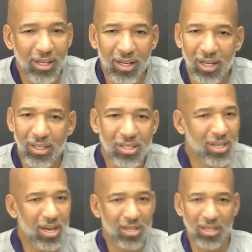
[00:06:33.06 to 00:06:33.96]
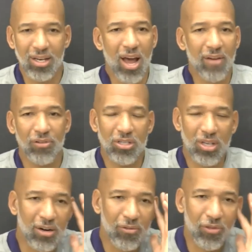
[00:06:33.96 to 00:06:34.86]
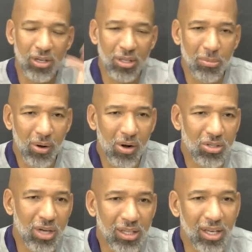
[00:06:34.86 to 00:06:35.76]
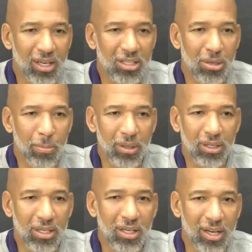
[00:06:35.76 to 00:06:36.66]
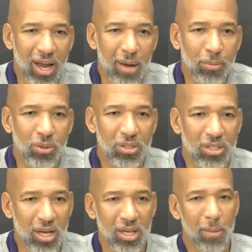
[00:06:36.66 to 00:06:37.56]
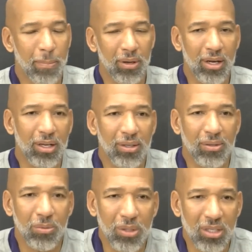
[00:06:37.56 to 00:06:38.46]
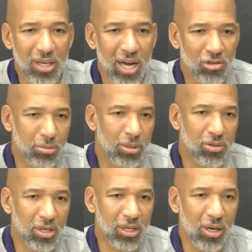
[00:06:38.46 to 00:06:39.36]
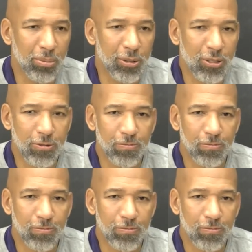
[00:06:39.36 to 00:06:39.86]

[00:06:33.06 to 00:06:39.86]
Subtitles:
and he just has a knack for staying in front of the ball. So I think his ability to gamble and stay in the play with his attributes can help us.